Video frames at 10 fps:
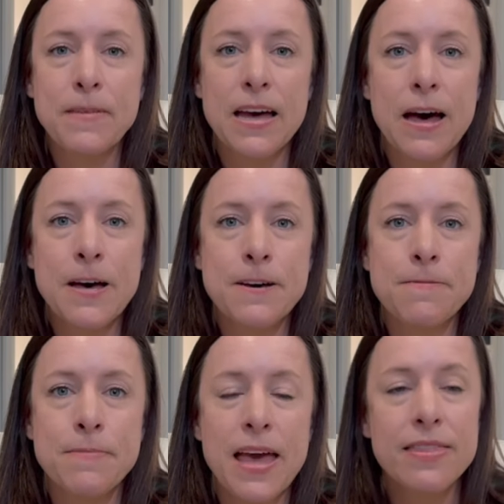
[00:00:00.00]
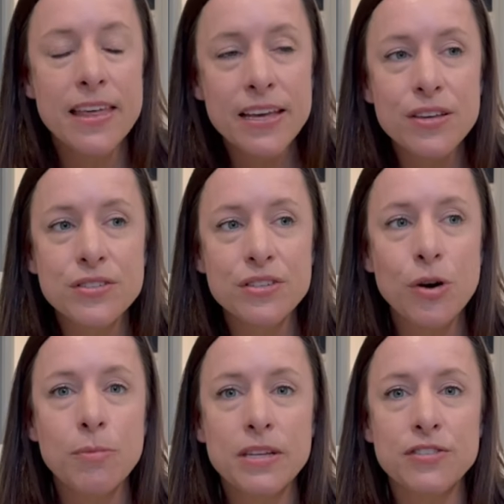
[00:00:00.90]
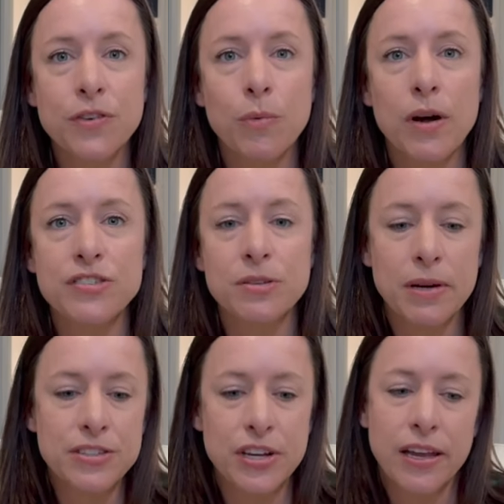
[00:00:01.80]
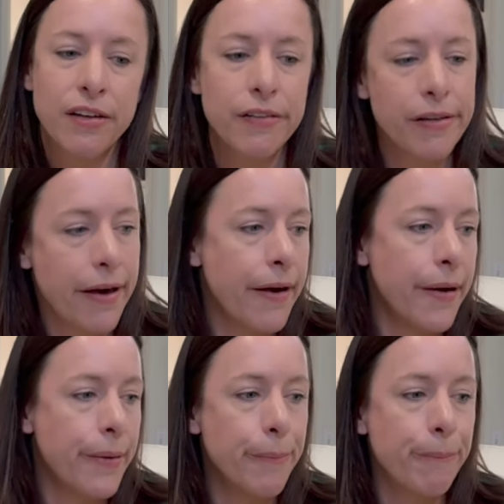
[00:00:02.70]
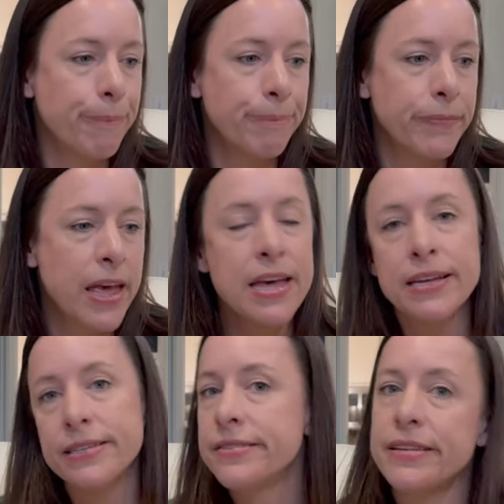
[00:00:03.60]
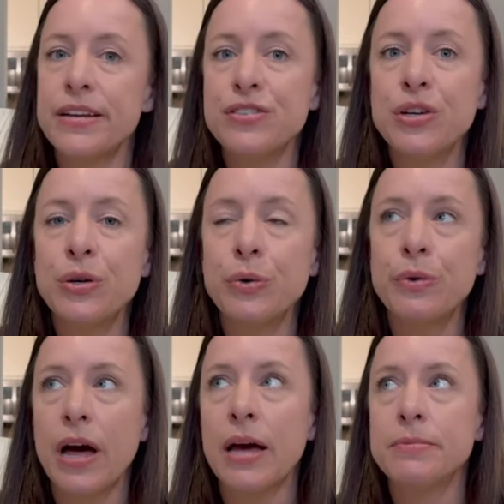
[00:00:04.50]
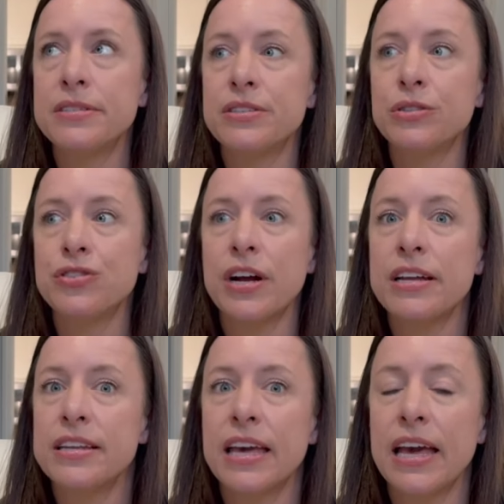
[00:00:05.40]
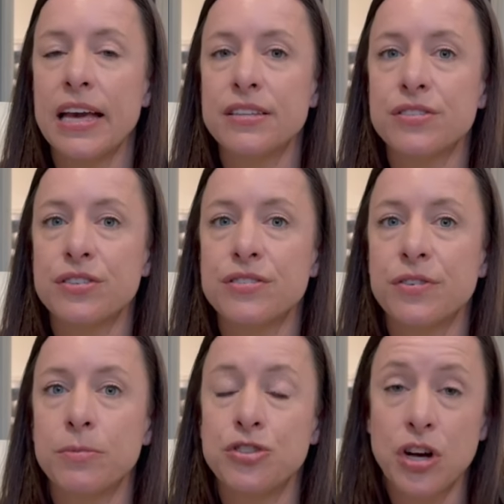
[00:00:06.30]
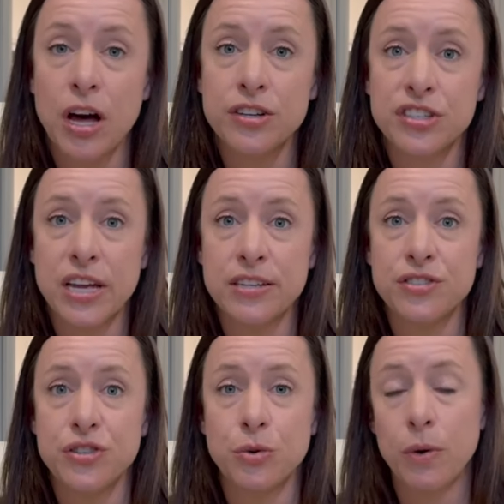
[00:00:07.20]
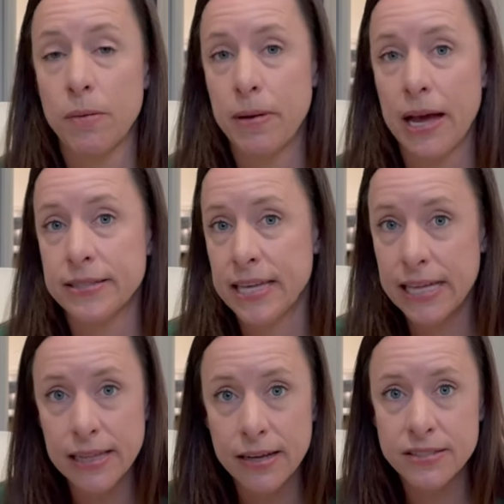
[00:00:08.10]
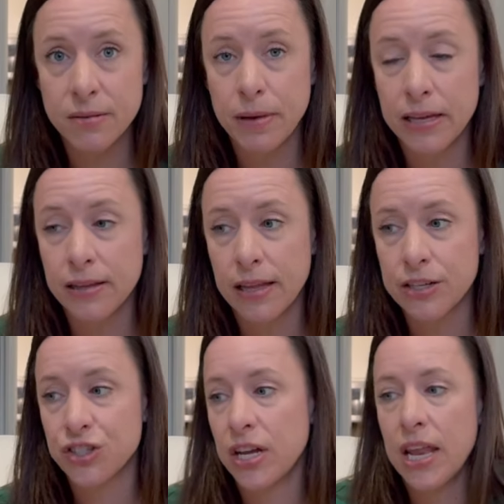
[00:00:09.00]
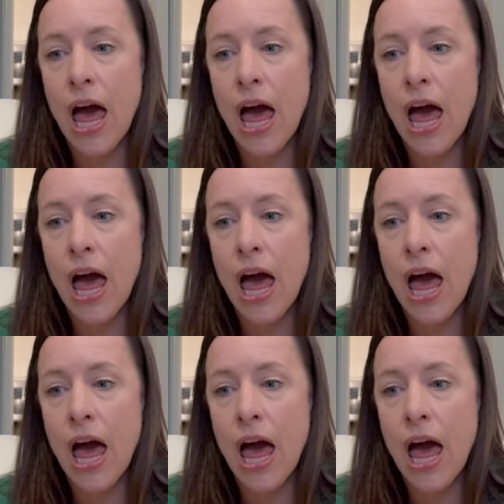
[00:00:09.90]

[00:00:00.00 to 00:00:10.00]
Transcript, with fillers: Um, and thank you so much for watching my channel. Um, Stay tuned. I'm still trying to get answers from Josh as to what bags he likes in my collection.